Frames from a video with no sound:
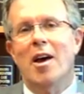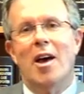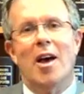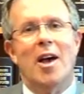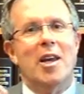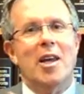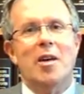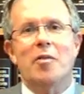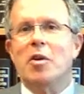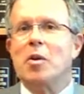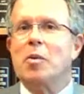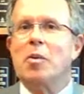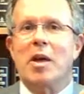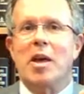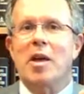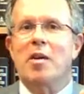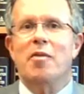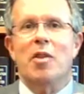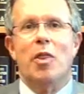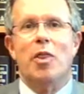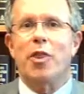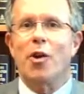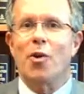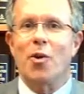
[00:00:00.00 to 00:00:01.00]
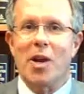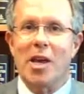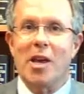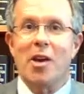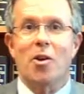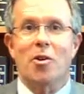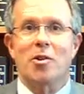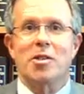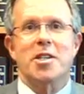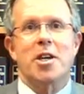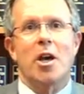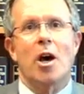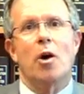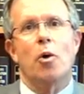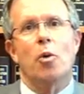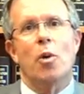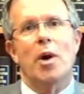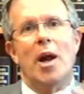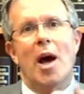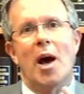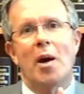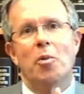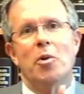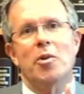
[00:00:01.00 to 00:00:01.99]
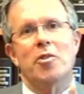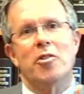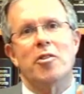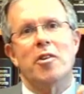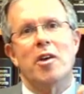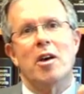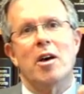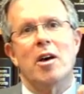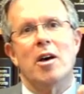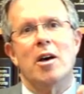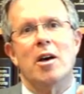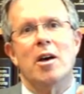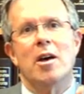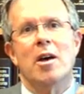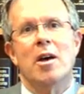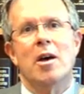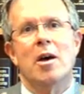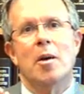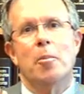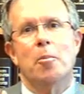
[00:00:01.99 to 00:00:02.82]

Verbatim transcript: And even, even thirty years ago, when I was a